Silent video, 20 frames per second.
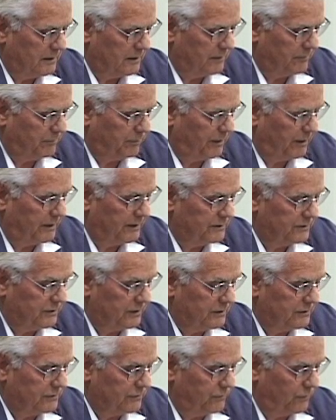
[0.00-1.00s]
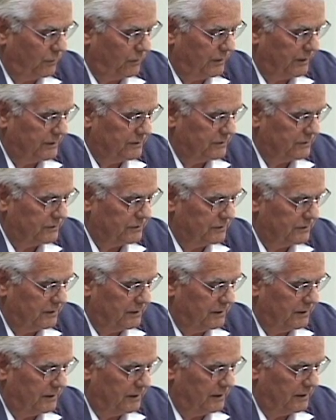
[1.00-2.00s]
a place his voice
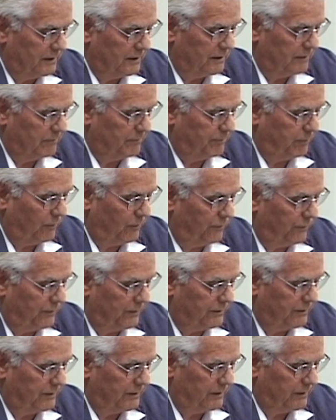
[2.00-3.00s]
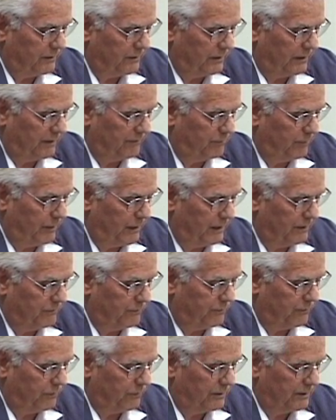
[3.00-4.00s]
and perfect ear have made
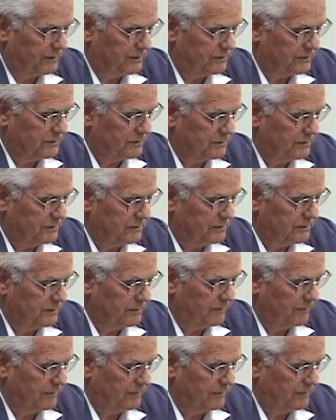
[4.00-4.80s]
for us.